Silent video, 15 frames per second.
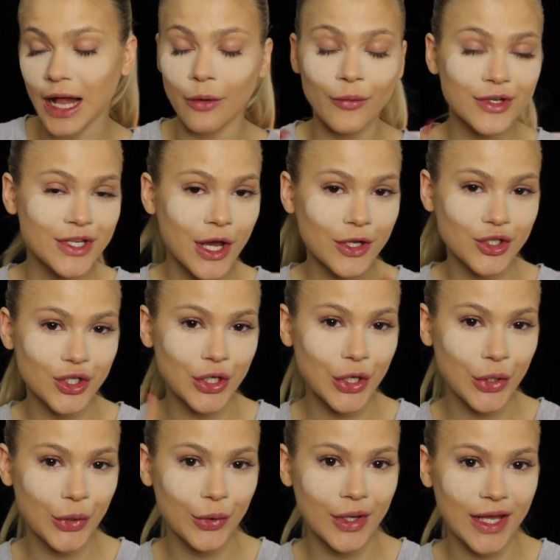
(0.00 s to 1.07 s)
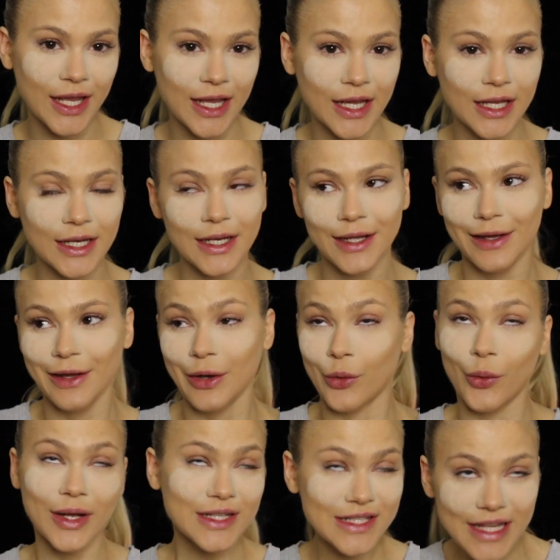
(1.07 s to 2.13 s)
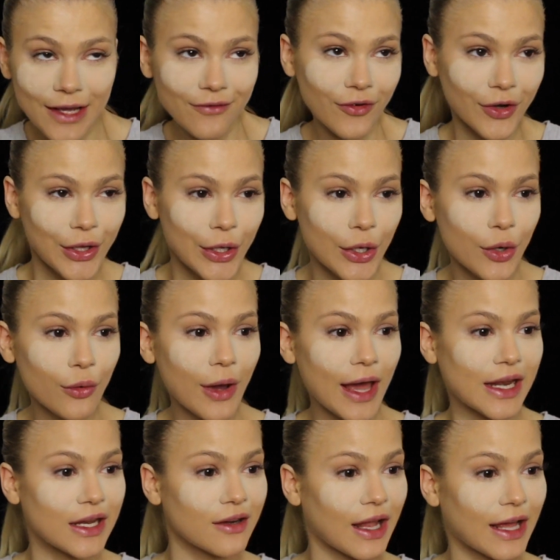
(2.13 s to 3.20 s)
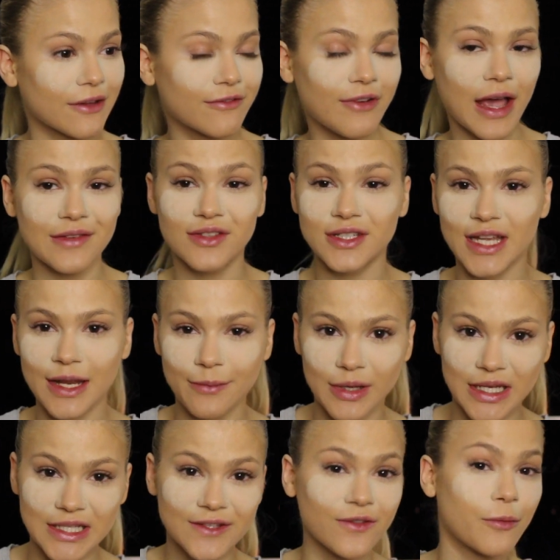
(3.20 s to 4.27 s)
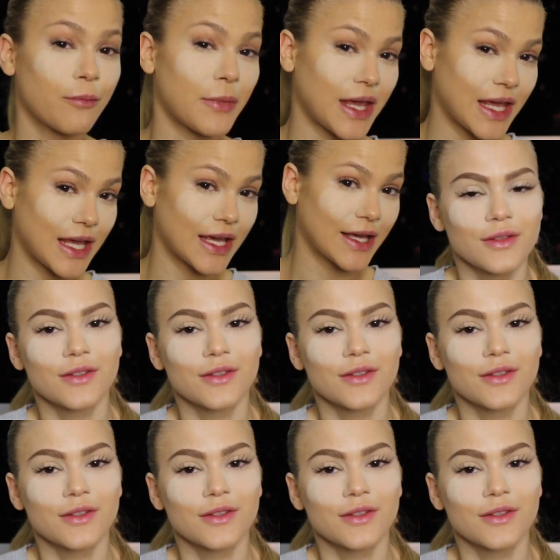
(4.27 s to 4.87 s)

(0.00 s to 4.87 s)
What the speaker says: I'll return to you in 1 sec for you and in like 5 to 10 minutes for me.